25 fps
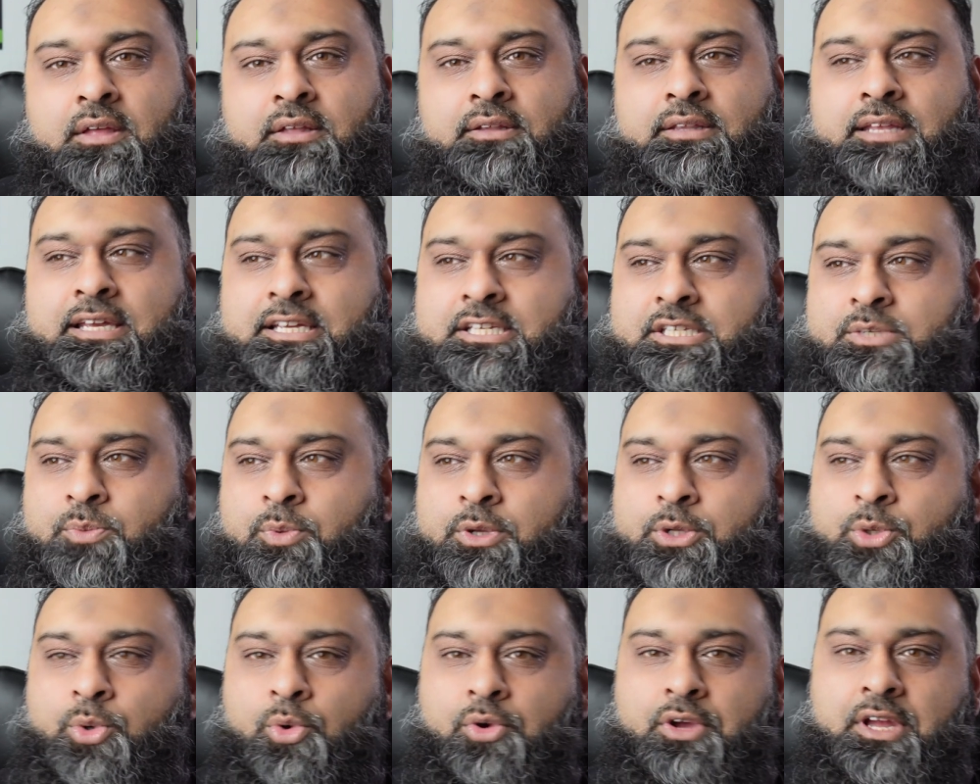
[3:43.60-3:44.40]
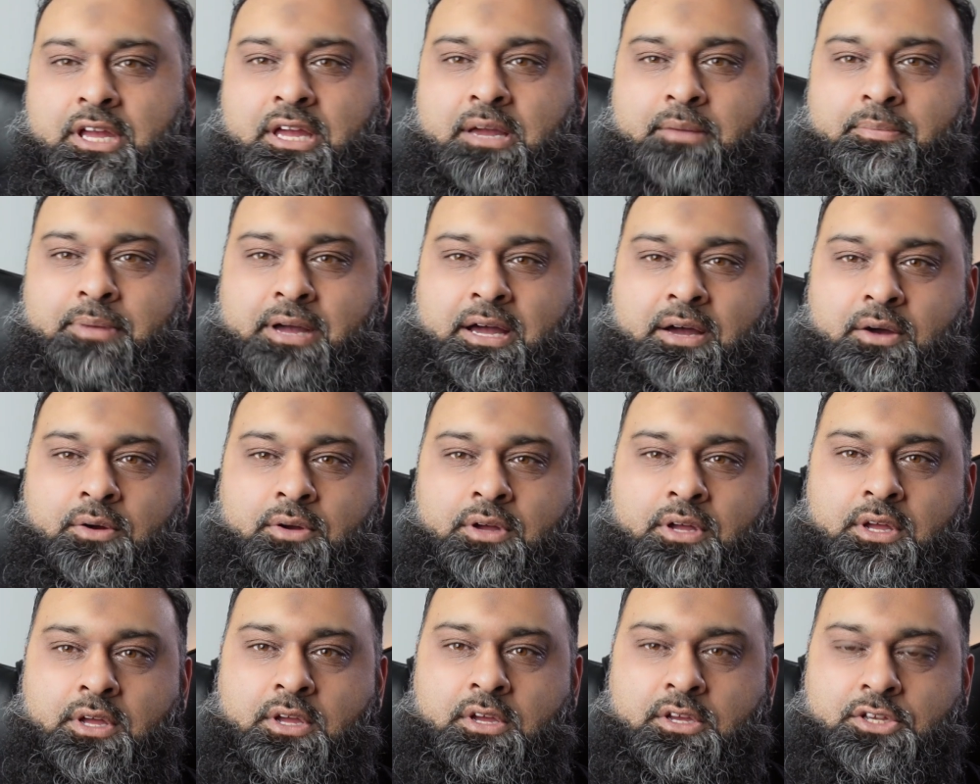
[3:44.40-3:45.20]
We're talking
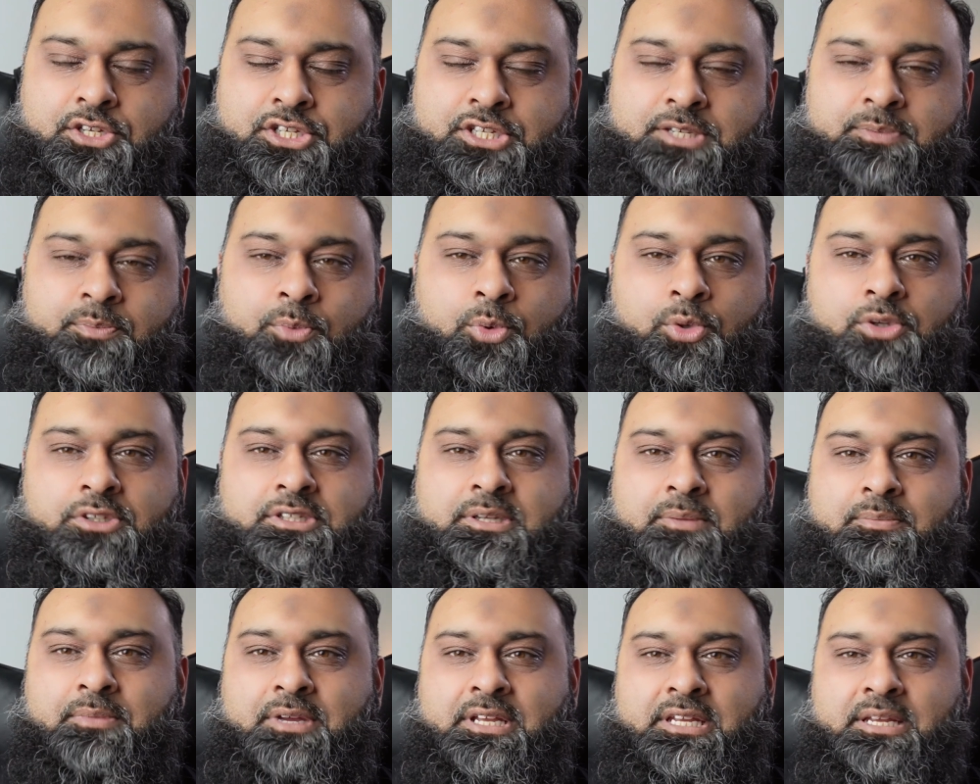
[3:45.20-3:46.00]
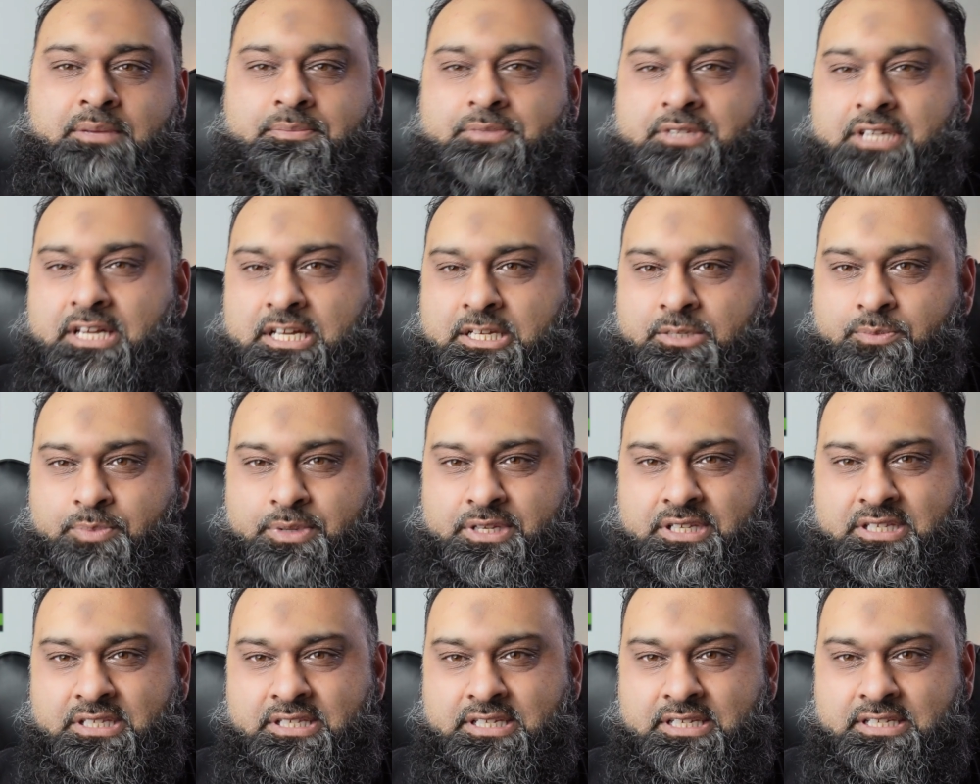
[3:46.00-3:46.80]
about small to medium-sized
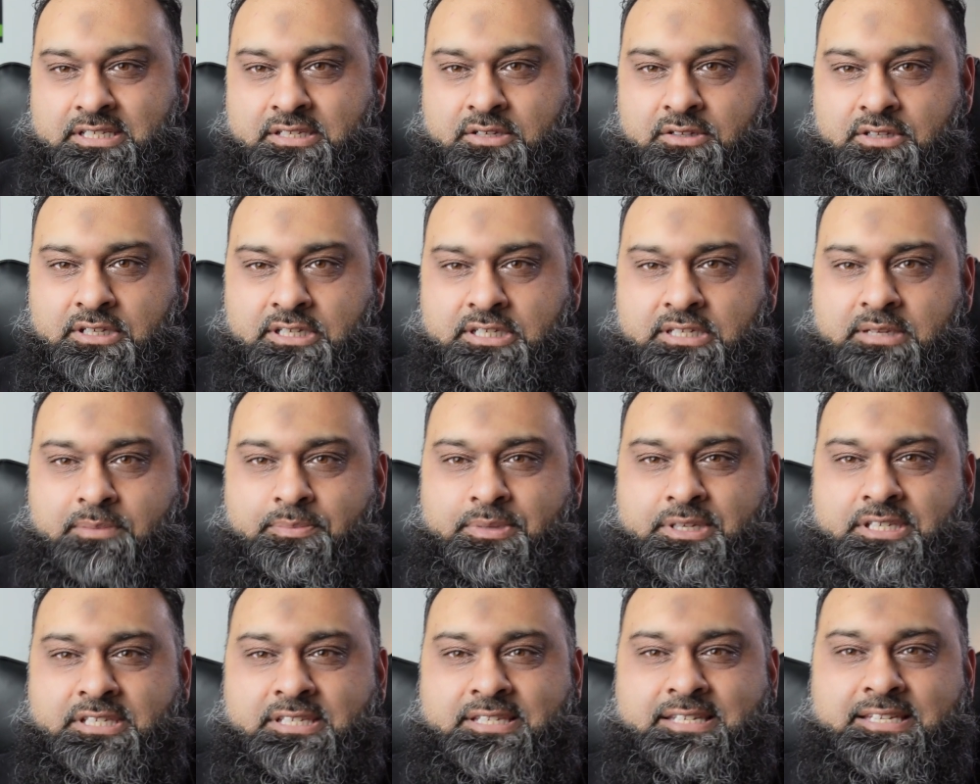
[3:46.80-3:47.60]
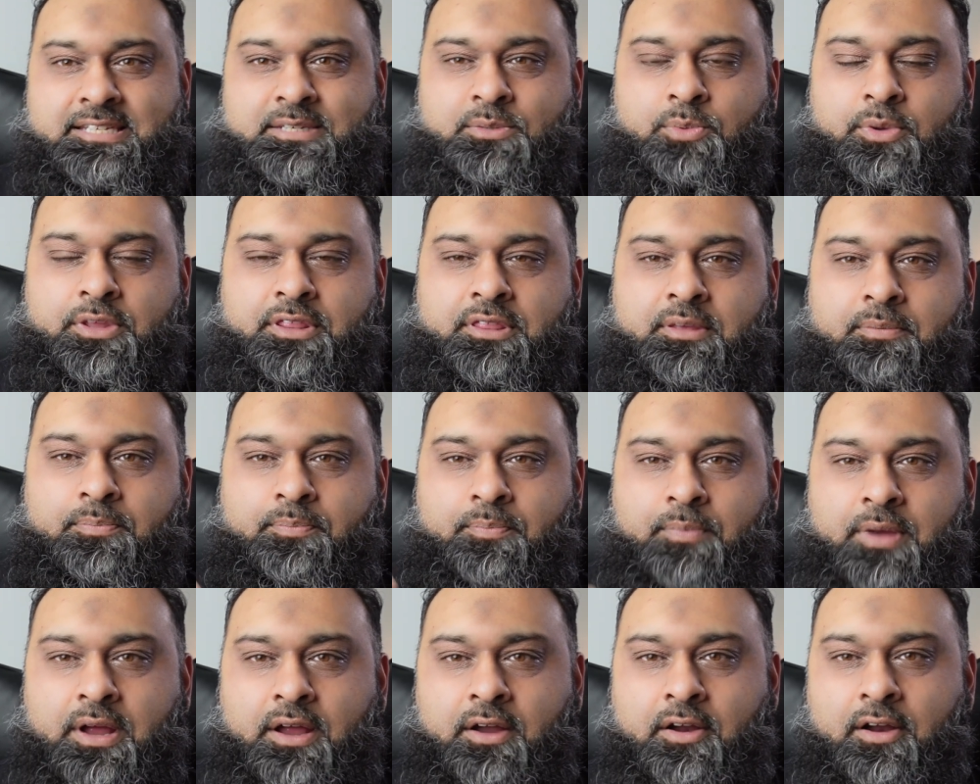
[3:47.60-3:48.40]
businesses. So these are businesses with
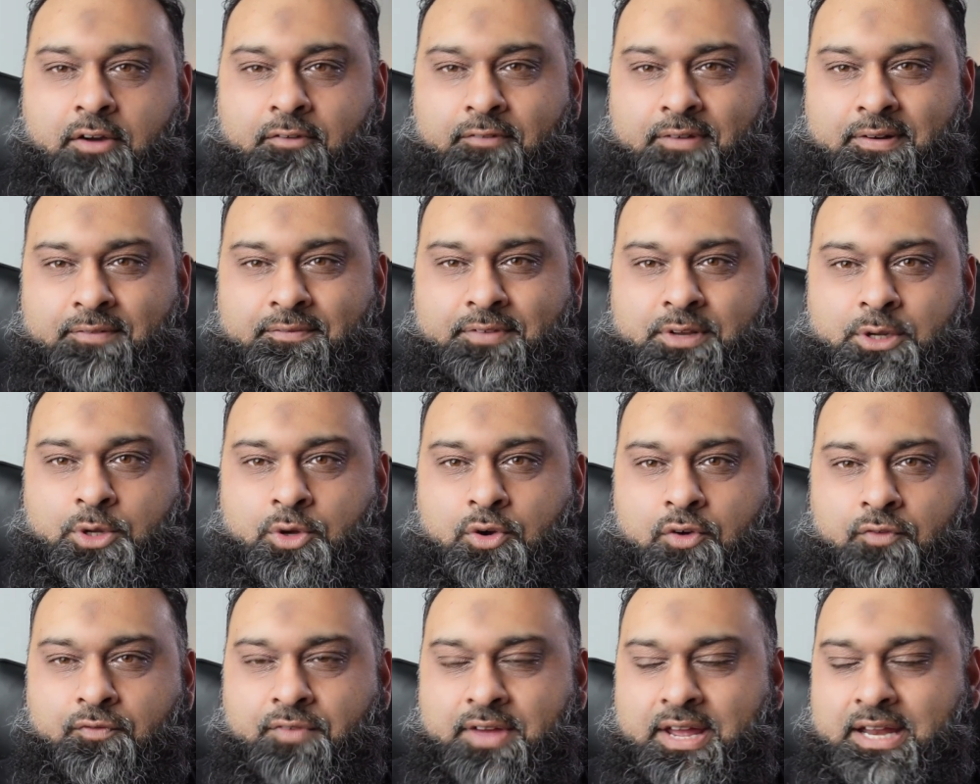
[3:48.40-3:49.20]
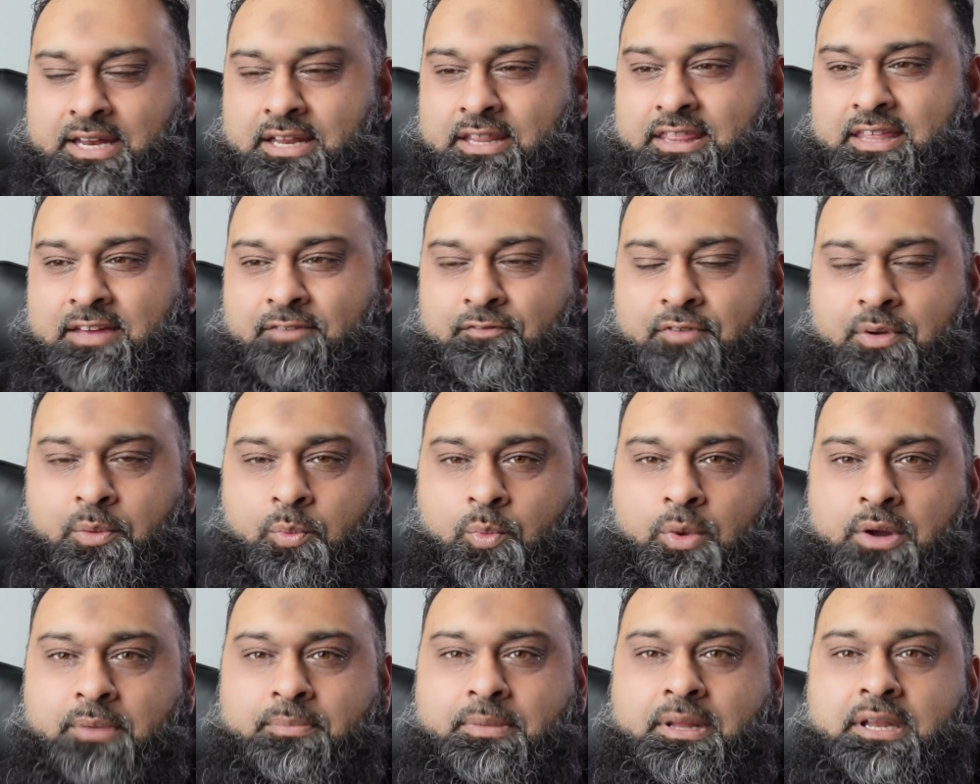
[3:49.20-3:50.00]
a revenue of anything from
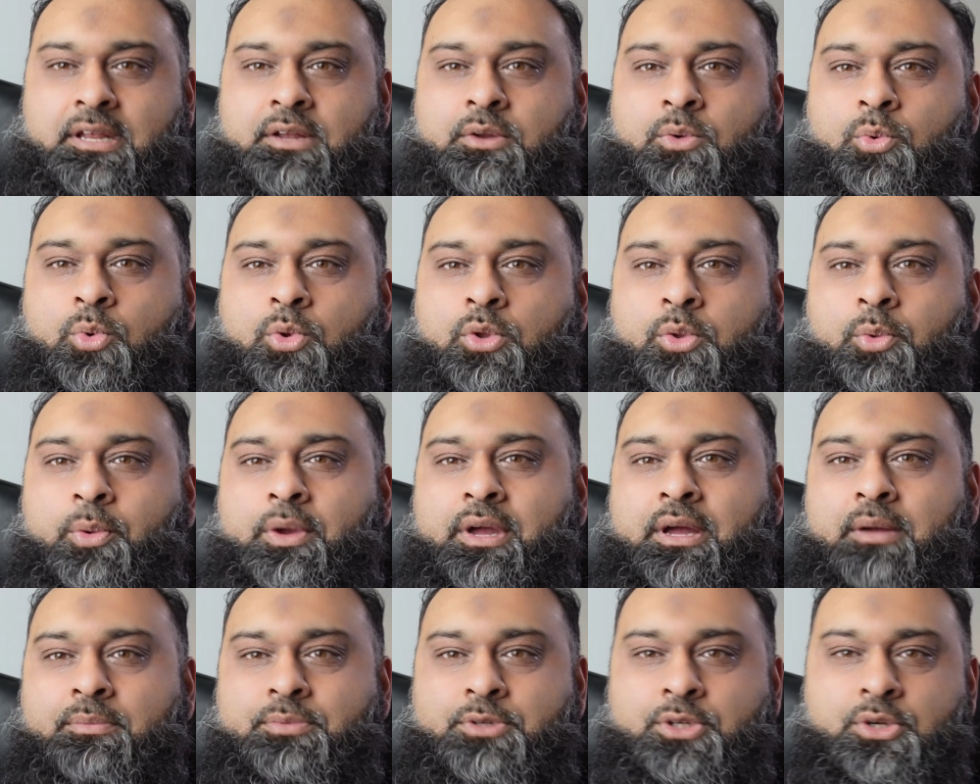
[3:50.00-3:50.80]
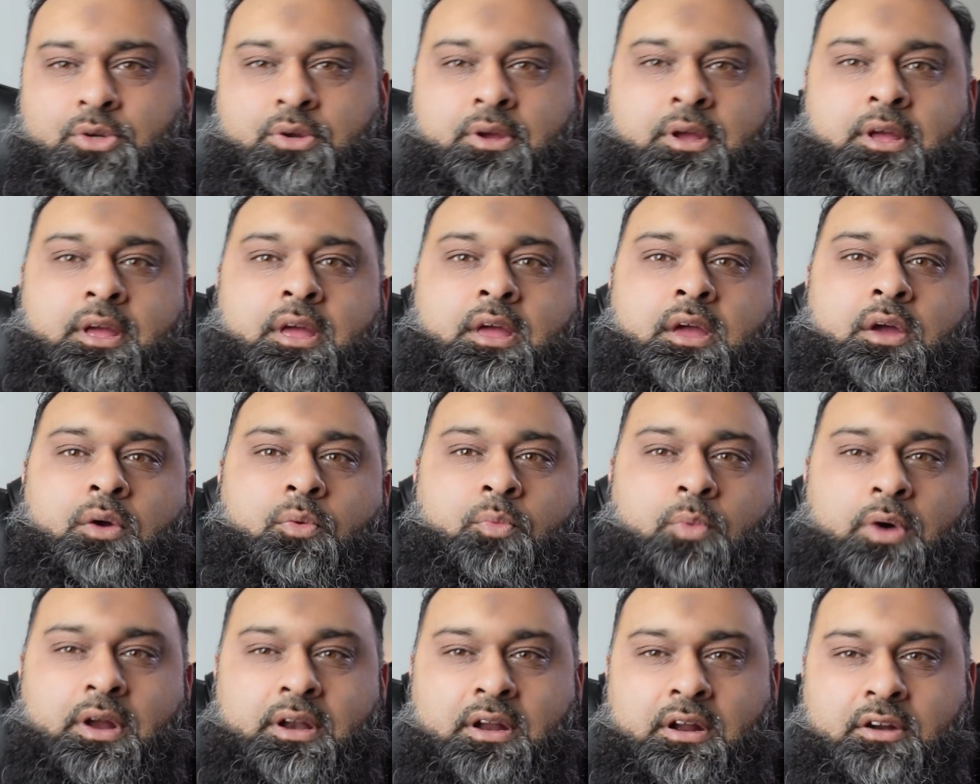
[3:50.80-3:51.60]
1 million all the way up to
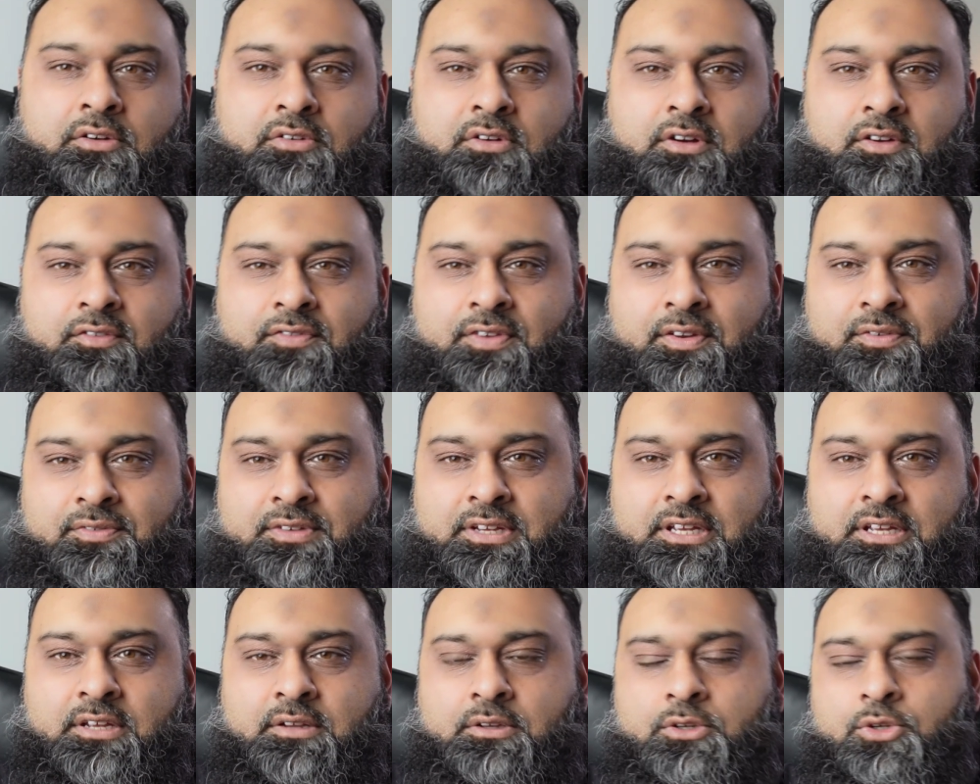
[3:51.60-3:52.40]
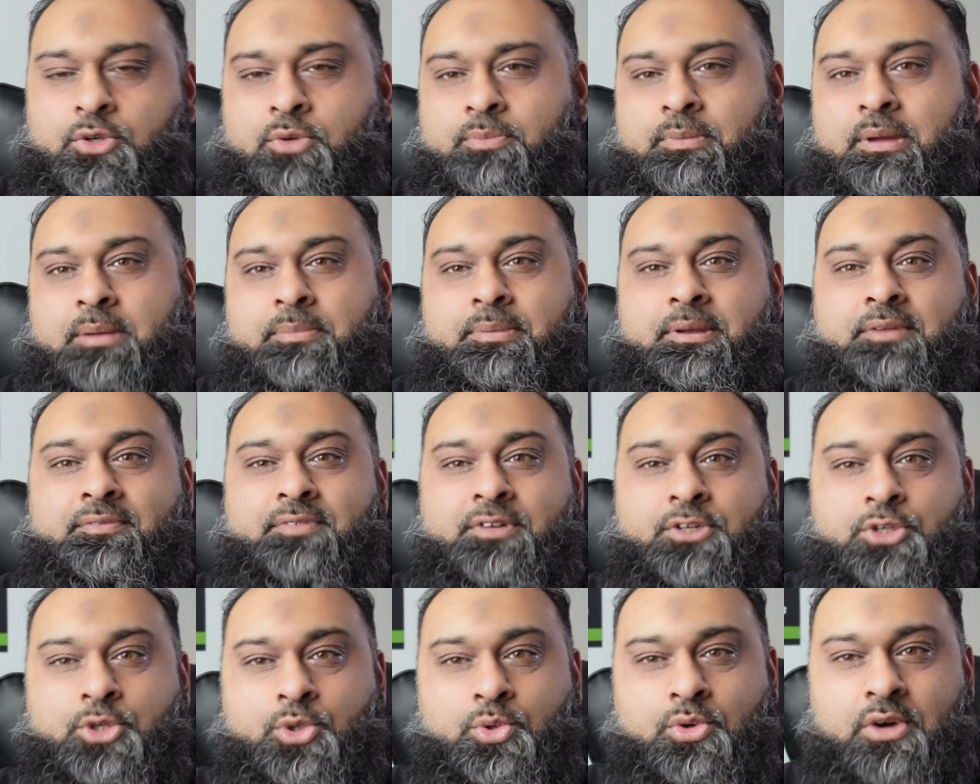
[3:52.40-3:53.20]
150 to maybe
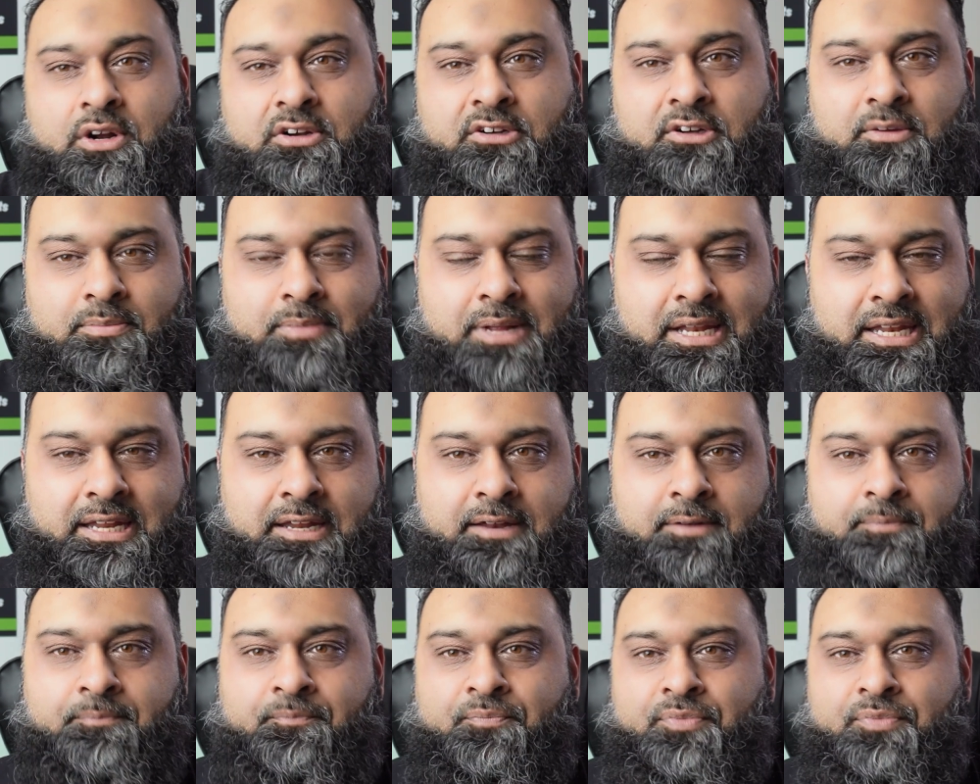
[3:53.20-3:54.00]
even 200 million